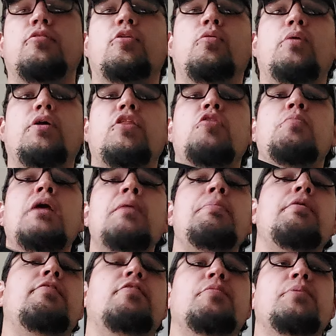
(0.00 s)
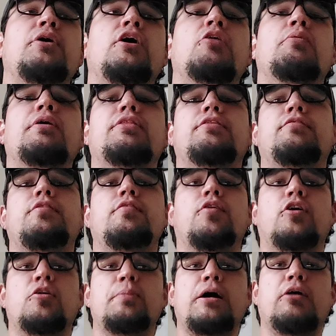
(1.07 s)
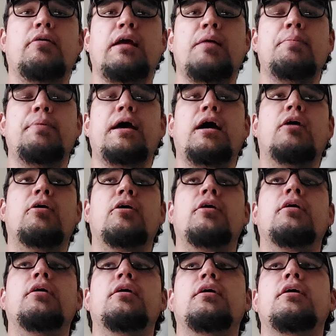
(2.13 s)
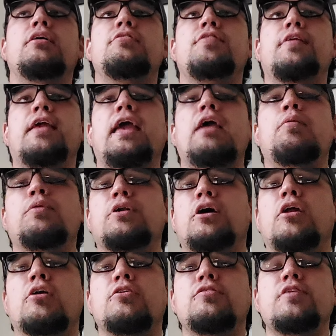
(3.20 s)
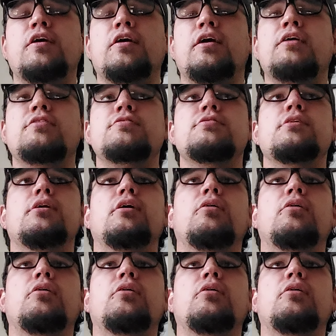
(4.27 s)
The one you may be familiar with if you've heard about Grand Power is the K100 series,